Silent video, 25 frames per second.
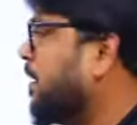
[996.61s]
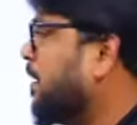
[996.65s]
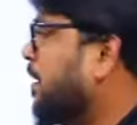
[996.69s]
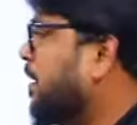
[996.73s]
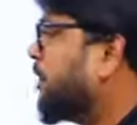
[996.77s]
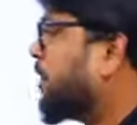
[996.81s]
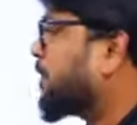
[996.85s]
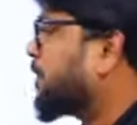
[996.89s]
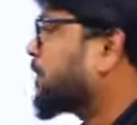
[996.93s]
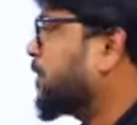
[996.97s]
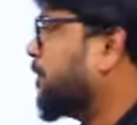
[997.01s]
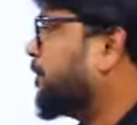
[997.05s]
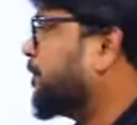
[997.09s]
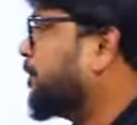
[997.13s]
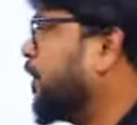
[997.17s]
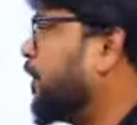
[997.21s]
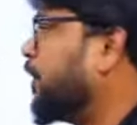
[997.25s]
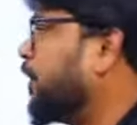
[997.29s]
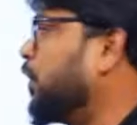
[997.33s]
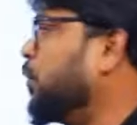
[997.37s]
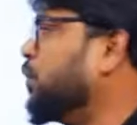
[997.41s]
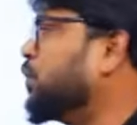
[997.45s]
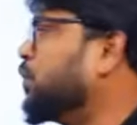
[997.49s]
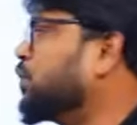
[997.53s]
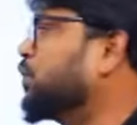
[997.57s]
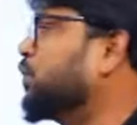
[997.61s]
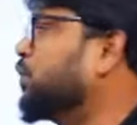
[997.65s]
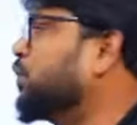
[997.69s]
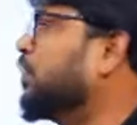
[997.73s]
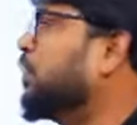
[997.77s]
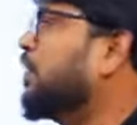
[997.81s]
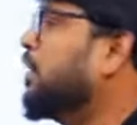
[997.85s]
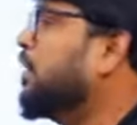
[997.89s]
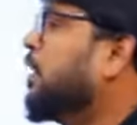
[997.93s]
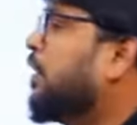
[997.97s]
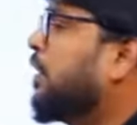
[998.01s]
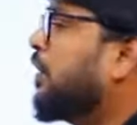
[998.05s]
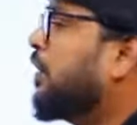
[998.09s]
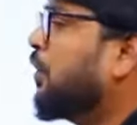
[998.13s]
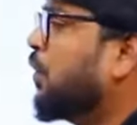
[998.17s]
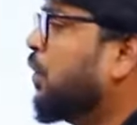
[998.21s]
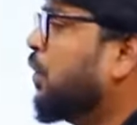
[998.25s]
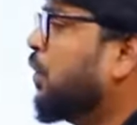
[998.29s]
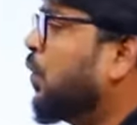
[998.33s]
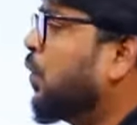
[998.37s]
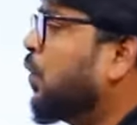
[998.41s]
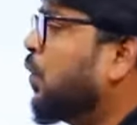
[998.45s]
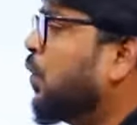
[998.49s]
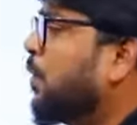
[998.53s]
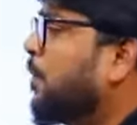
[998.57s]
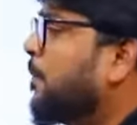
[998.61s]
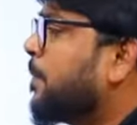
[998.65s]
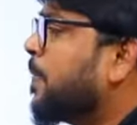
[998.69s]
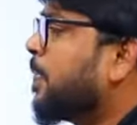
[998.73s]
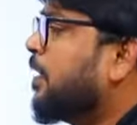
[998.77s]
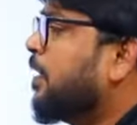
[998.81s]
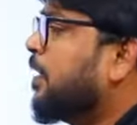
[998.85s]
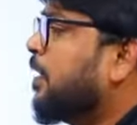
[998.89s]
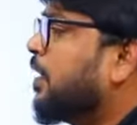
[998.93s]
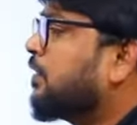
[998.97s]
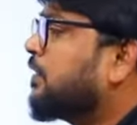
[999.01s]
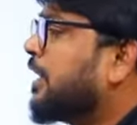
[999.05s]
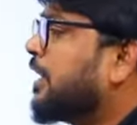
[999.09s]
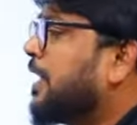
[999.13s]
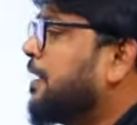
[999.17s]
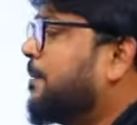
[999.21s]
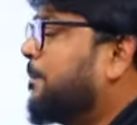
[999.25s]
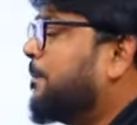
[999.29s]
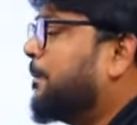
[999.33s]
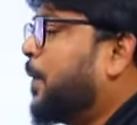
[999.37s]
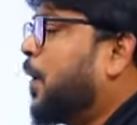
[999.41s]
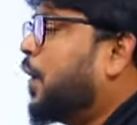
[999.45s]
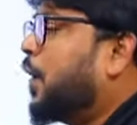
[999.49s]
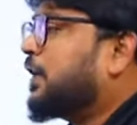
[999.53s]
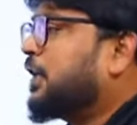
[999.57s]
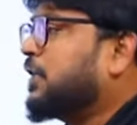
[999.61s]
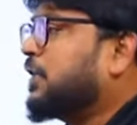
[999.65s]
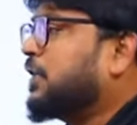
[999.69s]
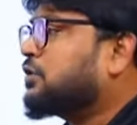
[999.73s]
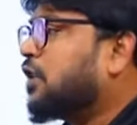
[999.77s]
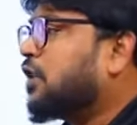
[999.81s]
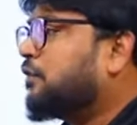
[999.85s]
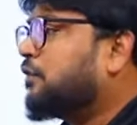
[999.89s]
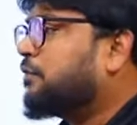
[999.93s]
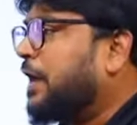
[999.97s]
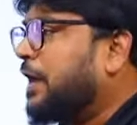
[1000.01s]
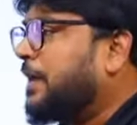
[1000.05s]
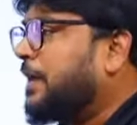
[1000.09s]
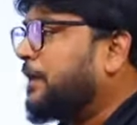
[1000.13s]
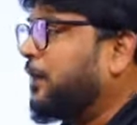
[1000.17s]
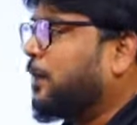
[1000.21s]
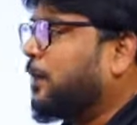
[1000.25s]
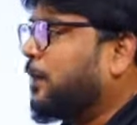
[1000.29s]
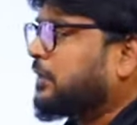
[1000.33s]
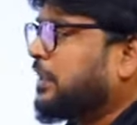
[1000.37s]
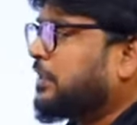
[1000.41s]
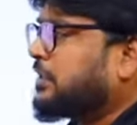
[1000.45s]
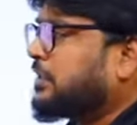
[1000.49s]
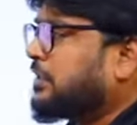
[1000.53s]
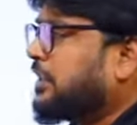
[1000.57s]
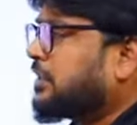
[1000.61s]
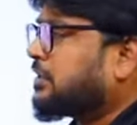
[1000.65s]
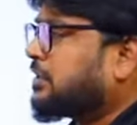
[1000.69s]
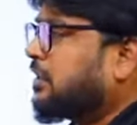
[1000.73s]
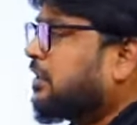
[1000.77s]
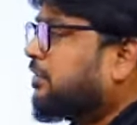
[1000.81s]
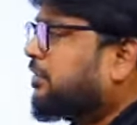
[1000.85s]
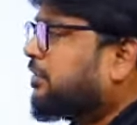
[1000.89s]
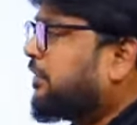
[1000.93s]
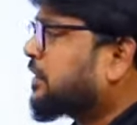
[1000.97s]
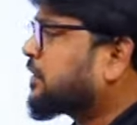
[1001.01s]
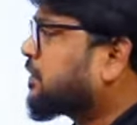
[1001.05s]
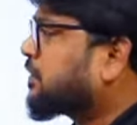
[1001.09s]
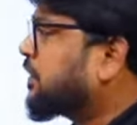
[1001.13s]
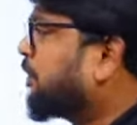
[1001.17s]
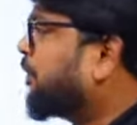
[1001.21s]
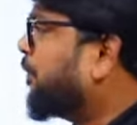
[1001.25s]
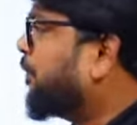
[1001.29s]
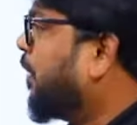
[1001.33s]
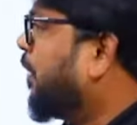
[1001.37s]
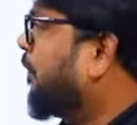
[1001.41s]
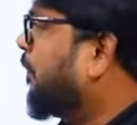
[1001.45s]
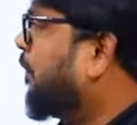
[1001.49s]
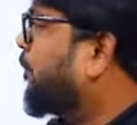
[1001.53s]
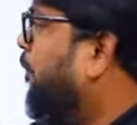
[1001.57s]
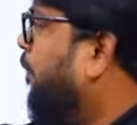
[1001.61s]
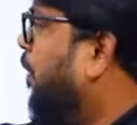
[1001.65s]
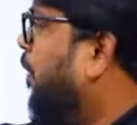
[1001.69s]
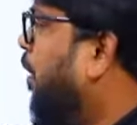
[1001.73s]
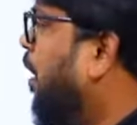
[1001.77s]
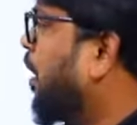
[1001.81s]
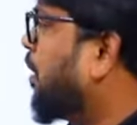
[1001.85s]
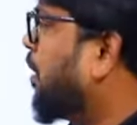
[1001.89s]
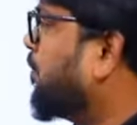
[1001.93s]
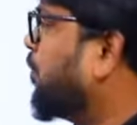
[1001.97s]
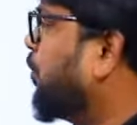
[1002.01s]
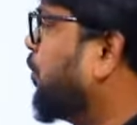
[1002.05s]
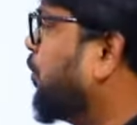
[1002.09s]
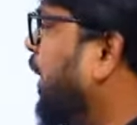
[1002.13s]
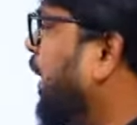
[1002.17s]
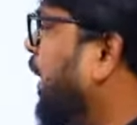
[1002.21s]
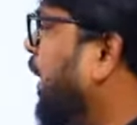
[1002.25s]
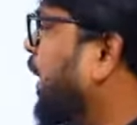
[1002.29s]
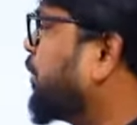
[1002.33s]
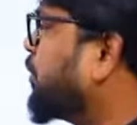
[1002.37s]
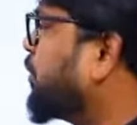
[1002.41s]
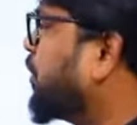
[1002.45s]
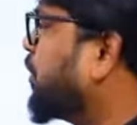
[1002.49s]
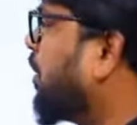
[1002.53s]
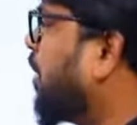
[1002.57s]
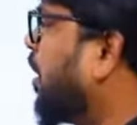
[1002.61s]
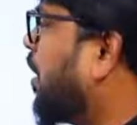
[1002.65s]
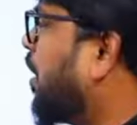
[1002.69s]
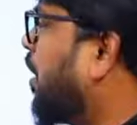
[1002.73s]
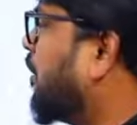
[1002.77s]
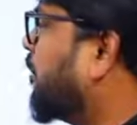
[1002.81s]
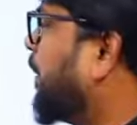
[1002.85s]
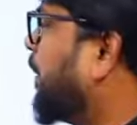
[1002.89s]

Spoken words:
First of all, you should know the importance of hypothesis. First of all, formulation of